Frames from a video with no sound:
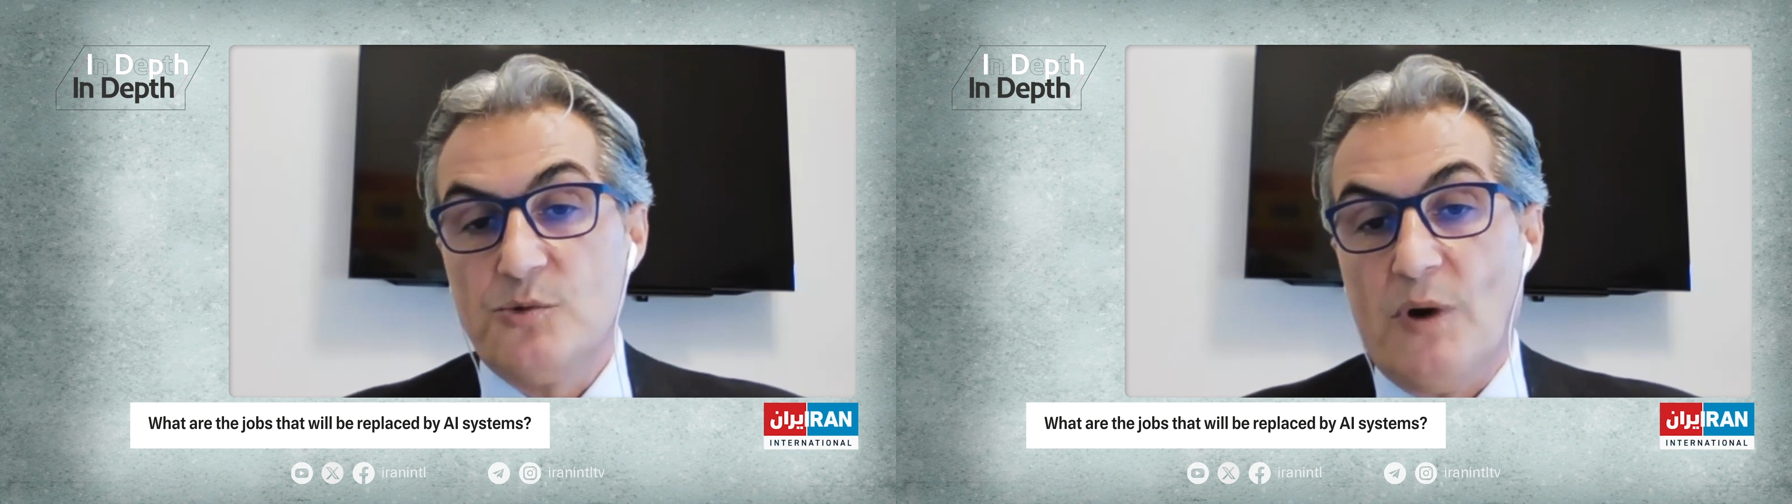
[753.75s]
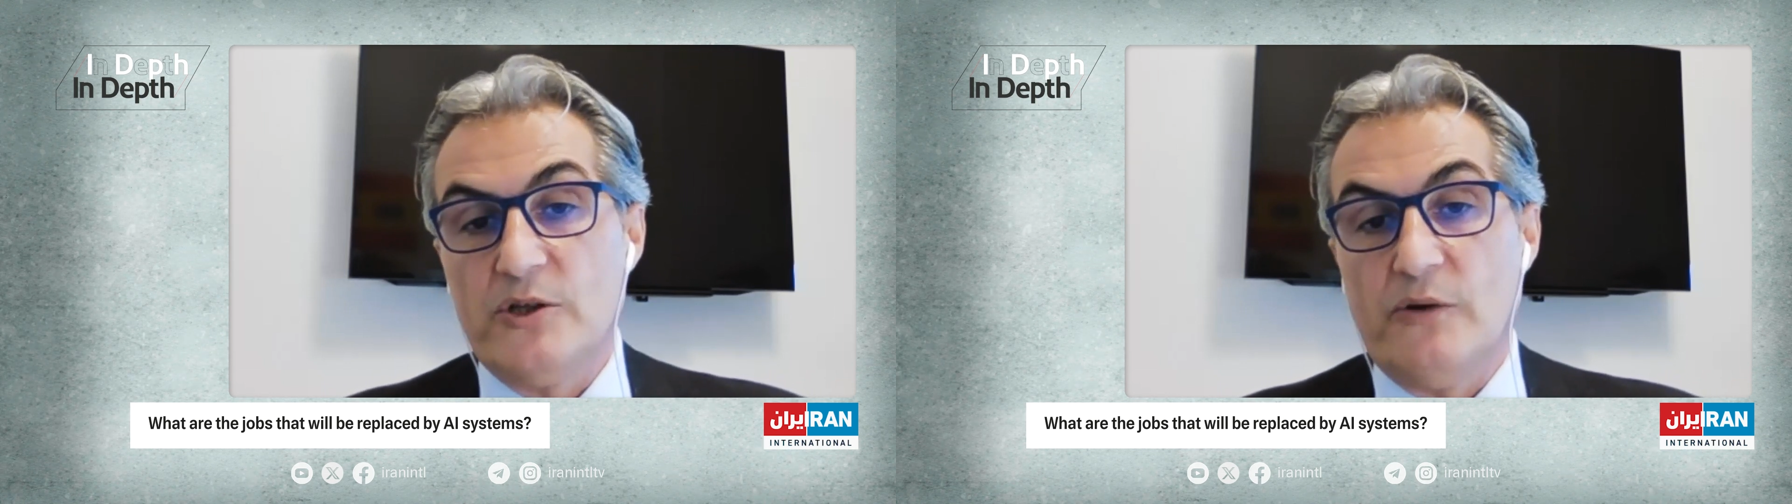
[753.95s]

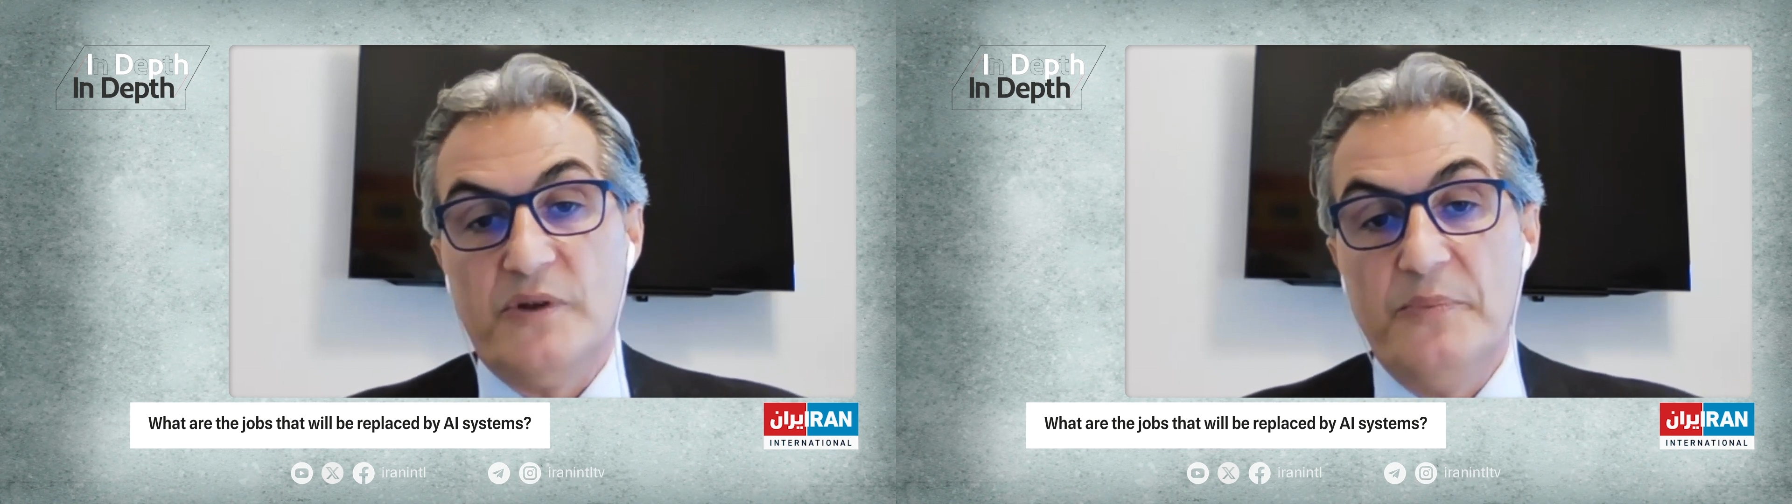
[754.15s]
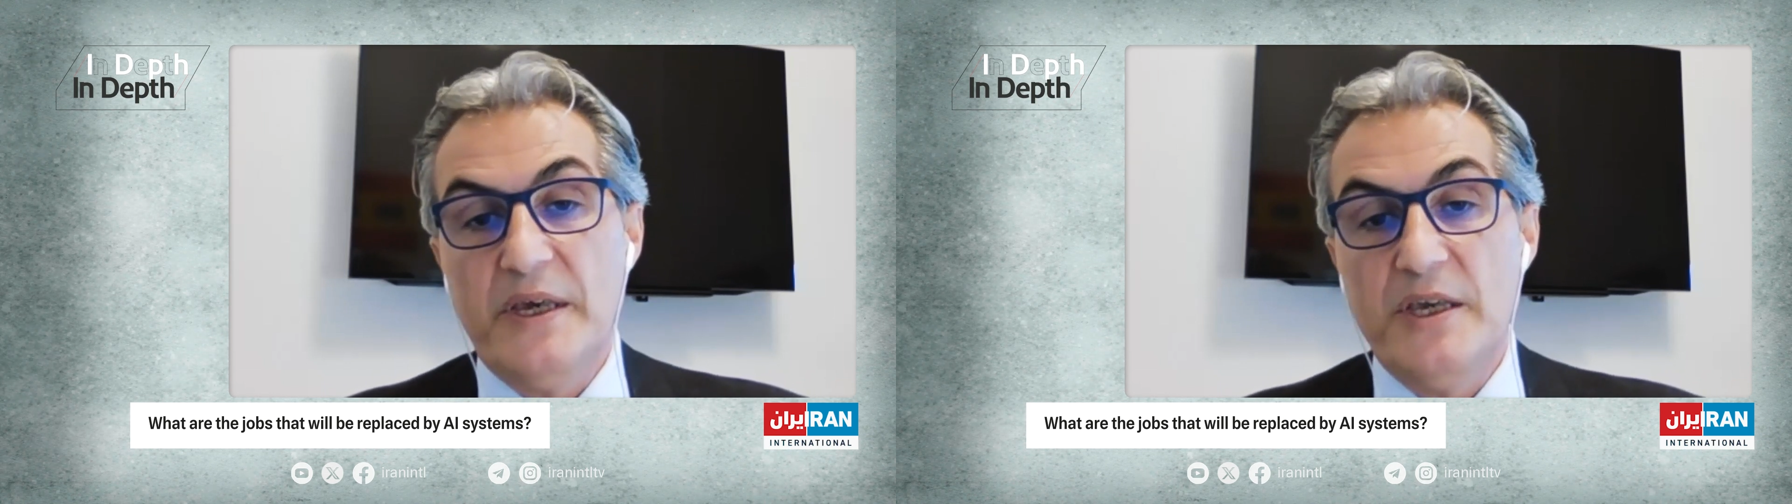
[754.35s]
one of the
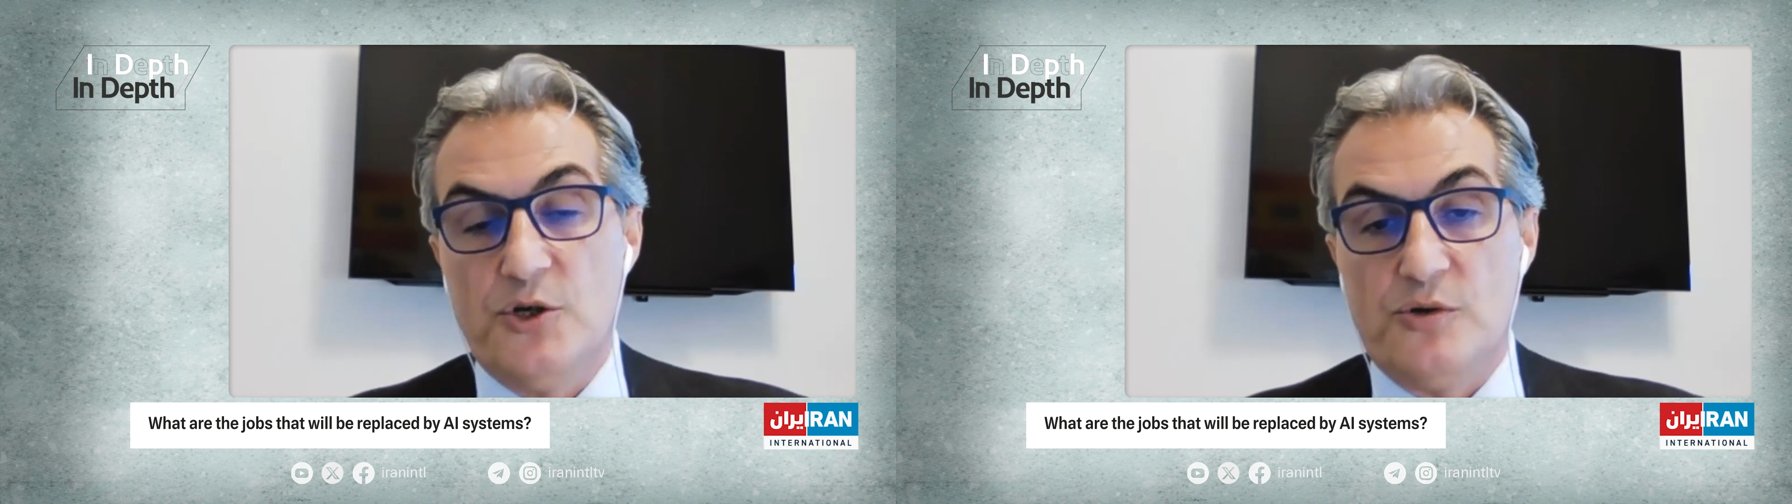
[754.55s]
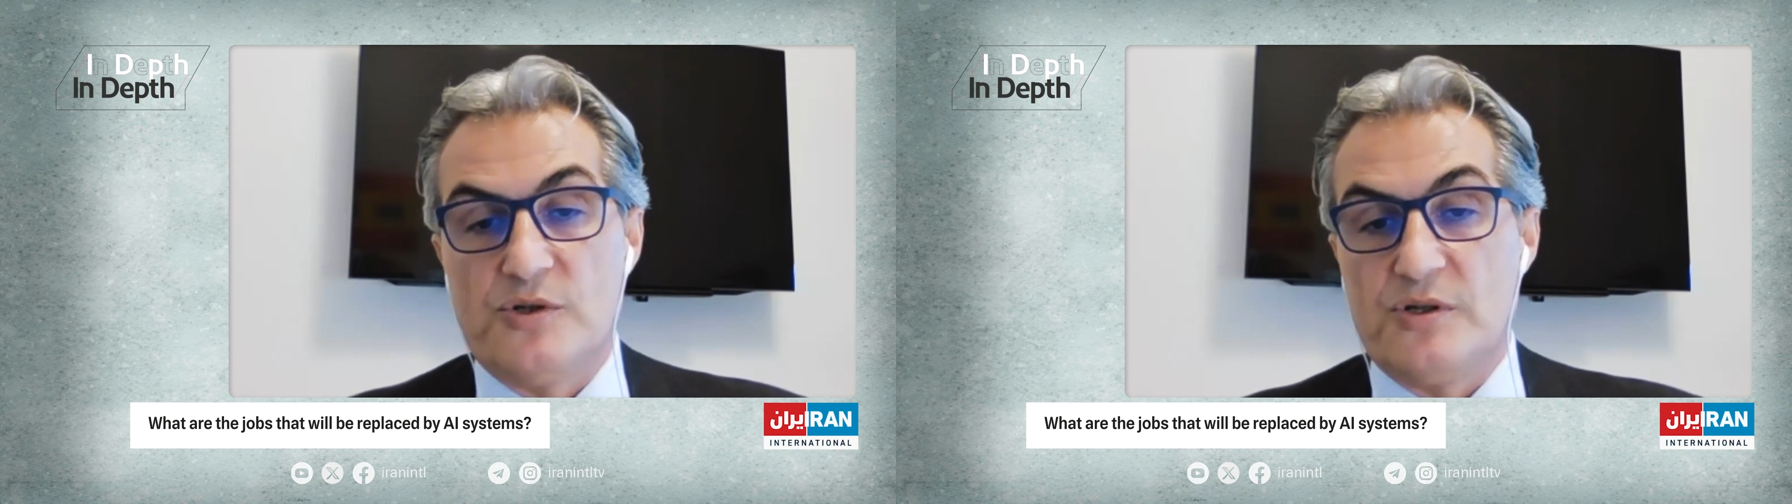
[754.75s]
big
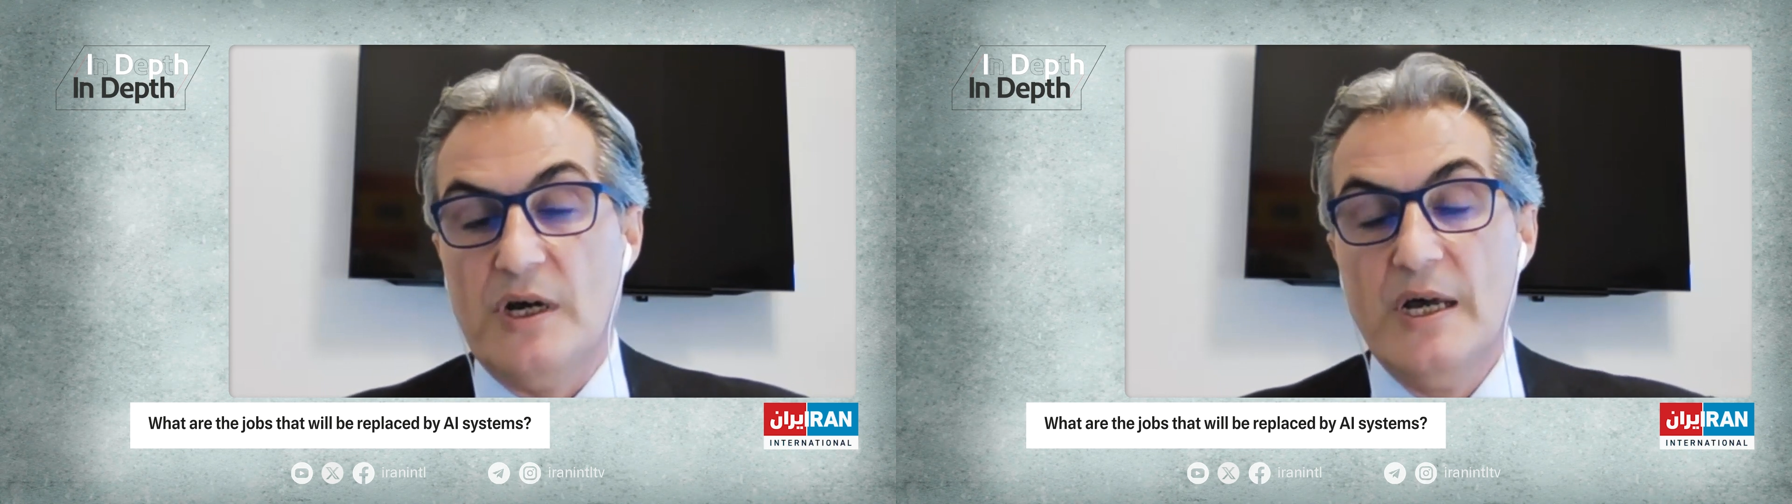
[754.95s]
issues.